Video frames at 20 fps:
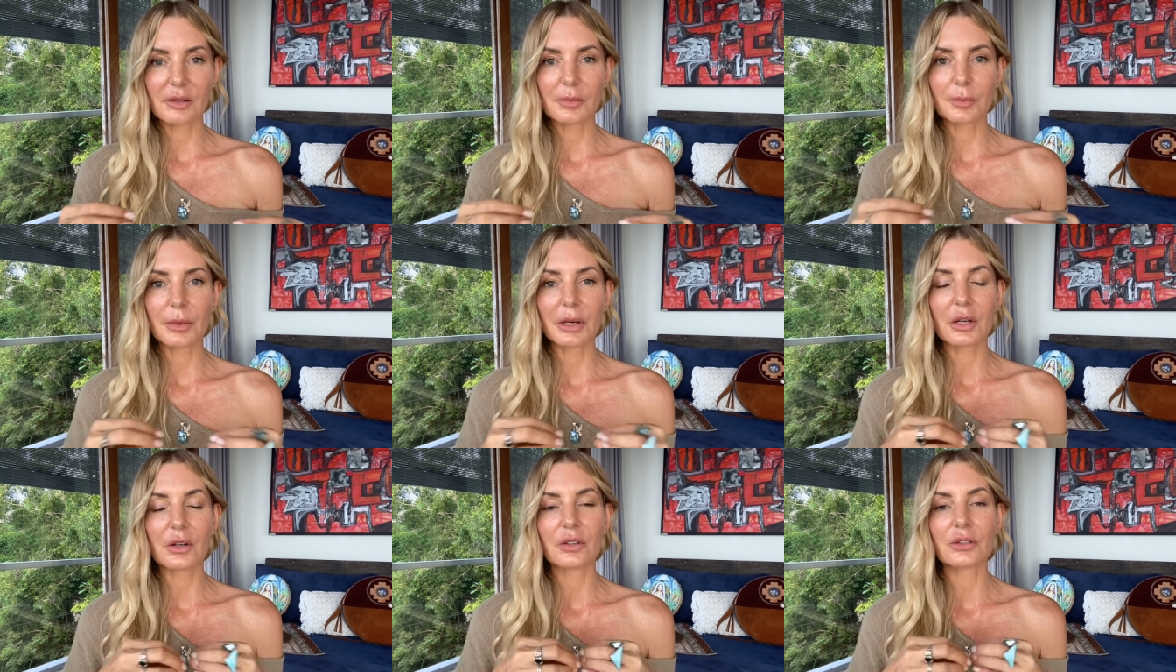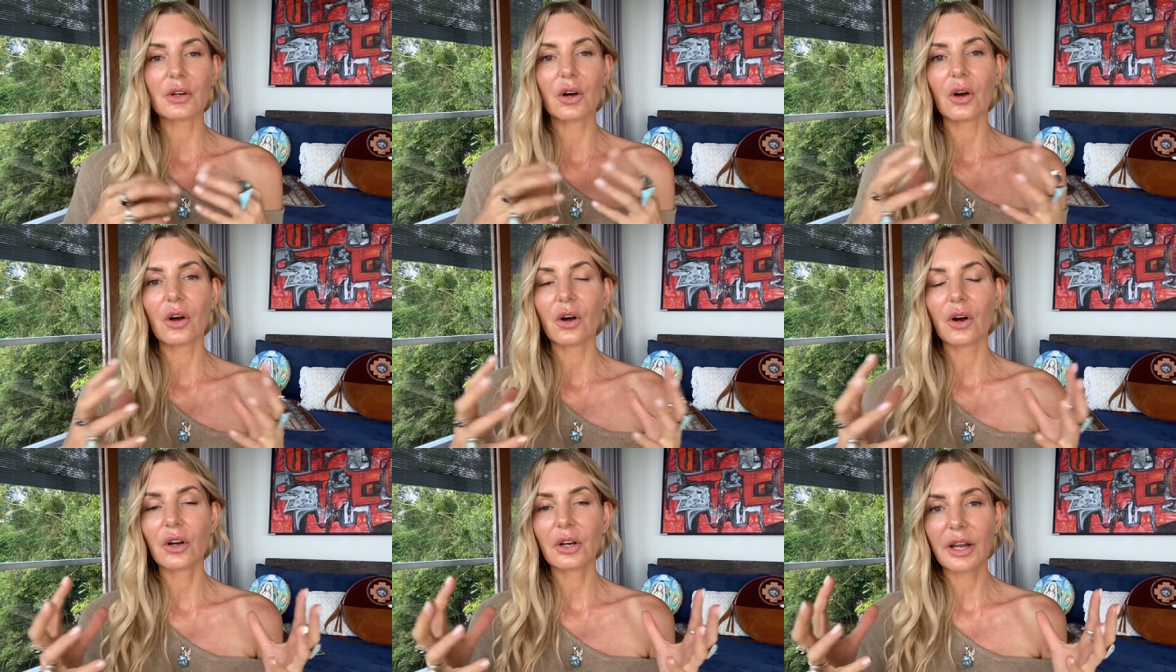because
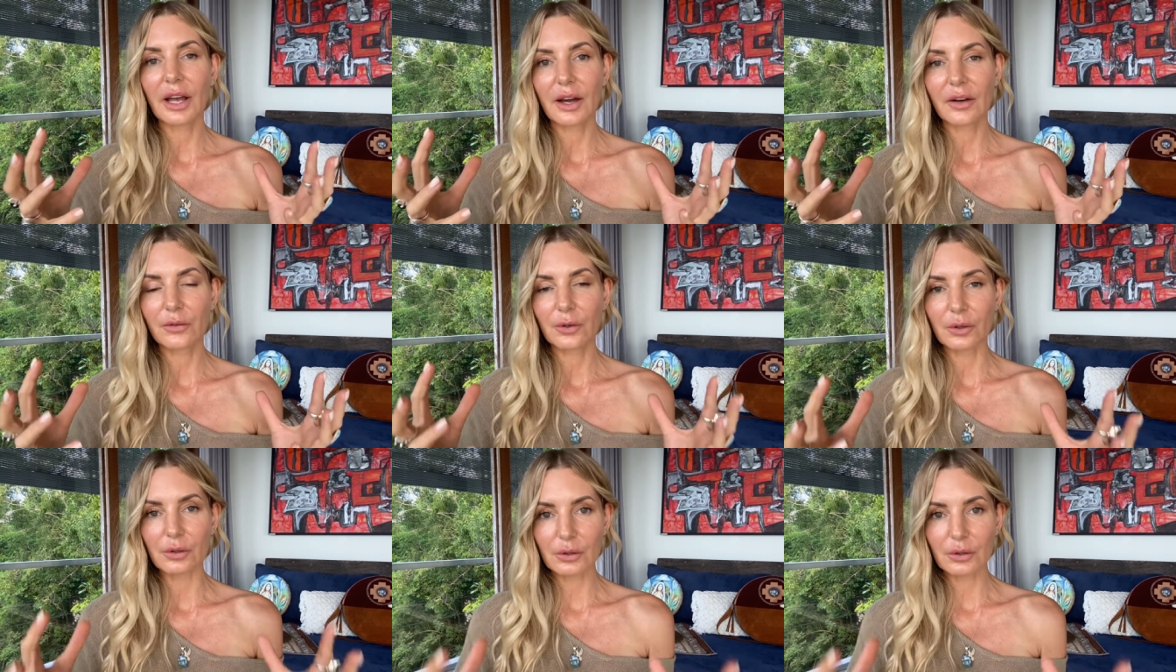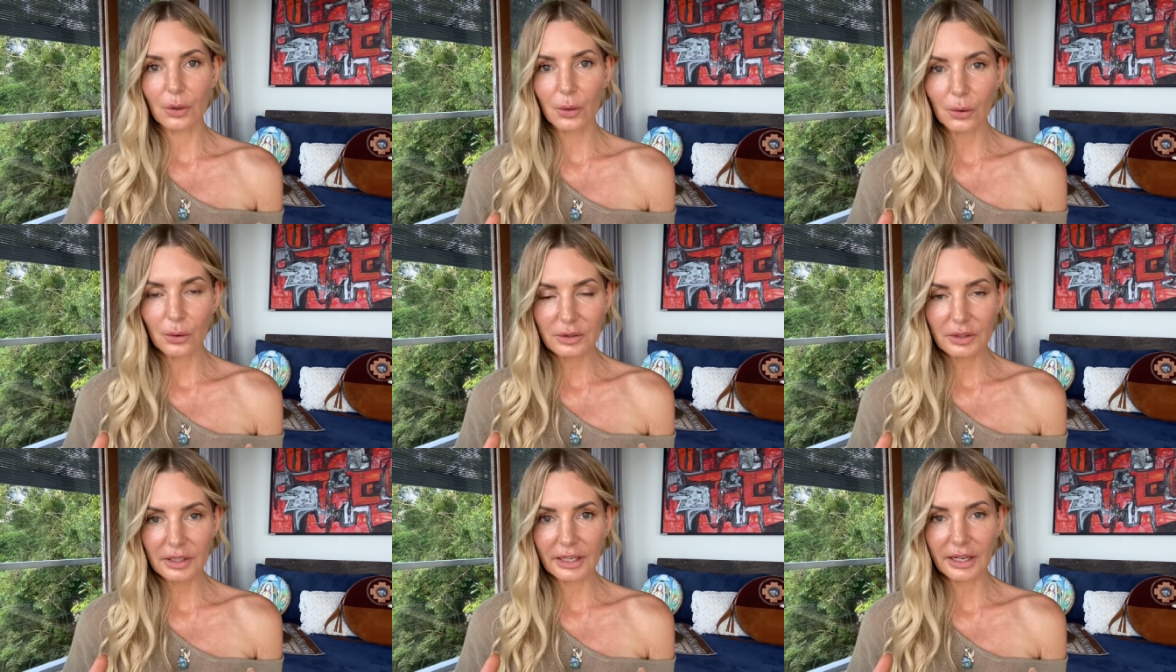on our first
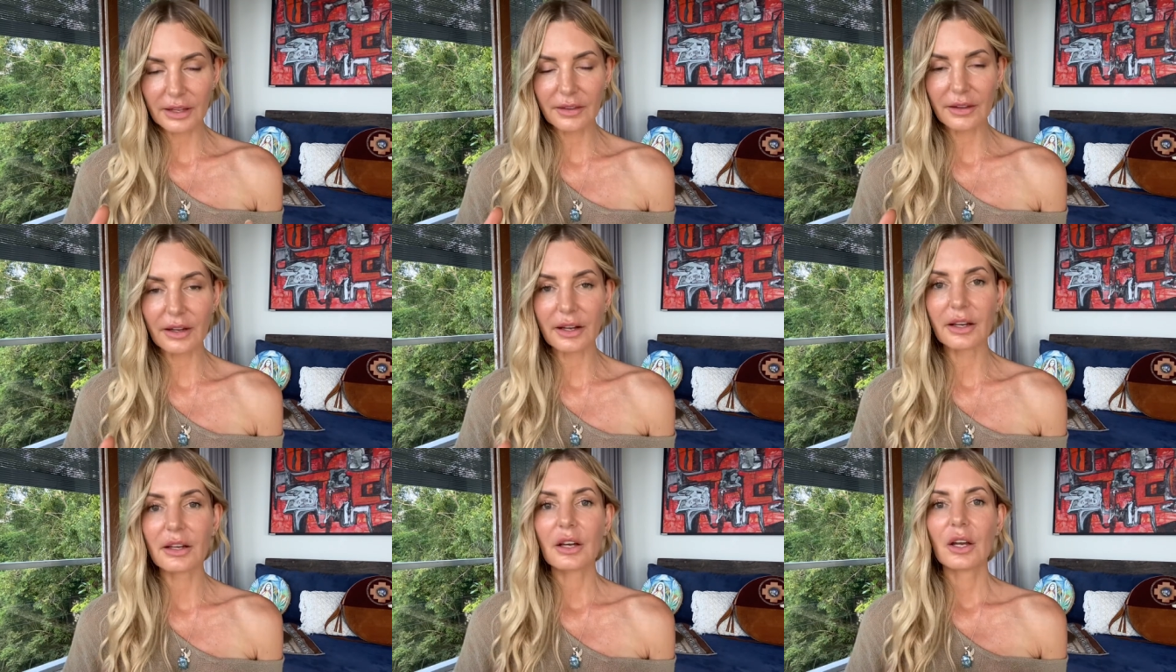call together,